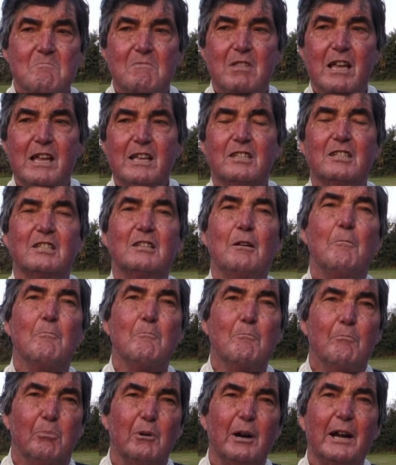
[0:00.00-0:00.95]
This,
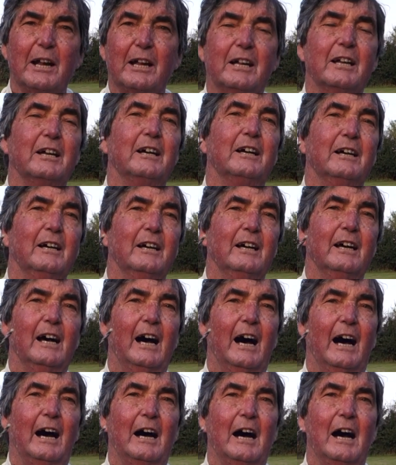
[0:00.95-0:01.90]
brick,
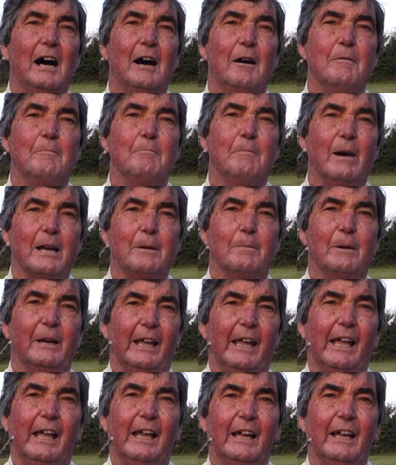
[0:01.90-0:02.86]

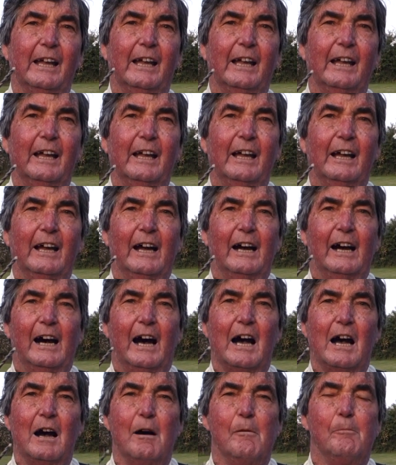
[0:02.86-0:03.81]
maybe,
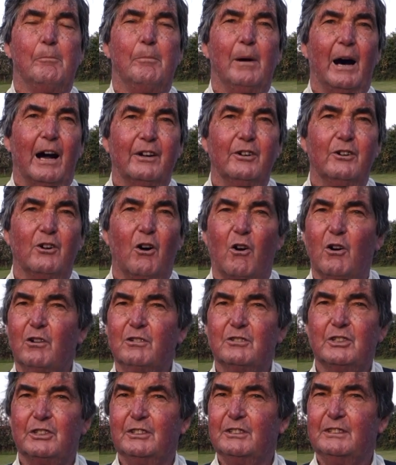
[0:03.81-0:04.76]
but not
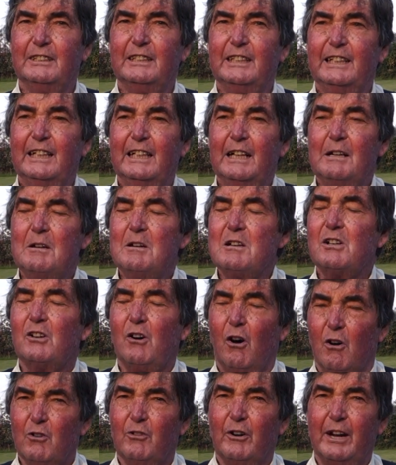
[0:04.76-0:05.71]

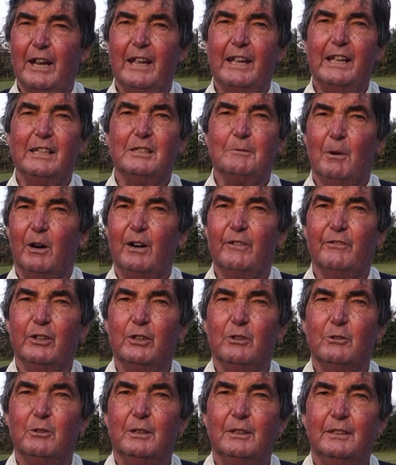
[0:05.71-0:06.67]
concrete is my view.